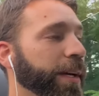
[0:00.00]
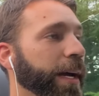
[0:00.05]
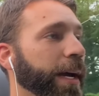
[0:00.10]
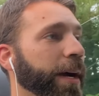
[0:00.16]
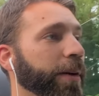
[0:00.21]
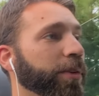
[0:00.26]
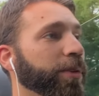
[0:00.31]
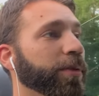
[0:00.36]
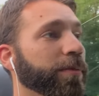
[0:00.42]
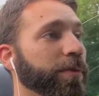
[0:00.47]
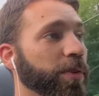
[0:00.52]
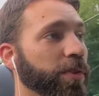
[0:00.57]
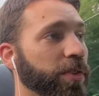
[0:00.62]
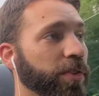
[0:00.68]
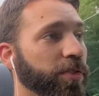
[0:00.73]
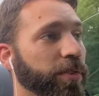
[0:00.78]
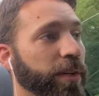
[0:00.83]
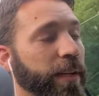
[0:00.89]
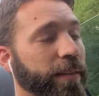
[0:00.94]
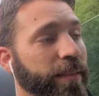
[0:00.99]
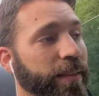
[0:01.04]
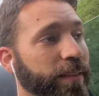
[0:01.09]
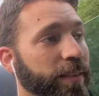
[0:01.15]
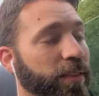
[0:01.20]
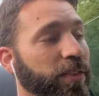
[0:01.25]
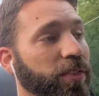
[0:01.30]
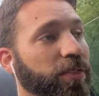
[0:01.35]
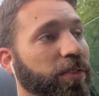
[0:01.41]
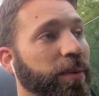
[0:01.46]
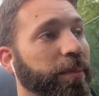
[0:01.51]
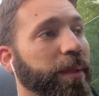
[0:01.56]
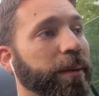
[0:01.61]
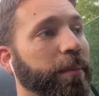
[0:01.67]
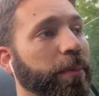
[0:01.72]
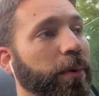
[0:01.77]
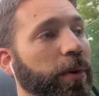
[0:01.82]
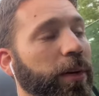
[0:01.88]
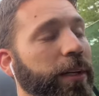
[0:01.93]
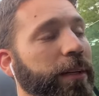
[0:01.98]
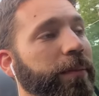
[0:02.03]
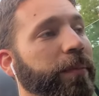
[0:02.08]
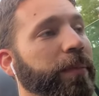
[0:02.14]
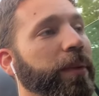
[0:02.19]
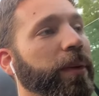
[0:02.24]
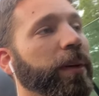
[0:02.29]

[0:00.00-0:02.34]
How you view the stress is extremely important.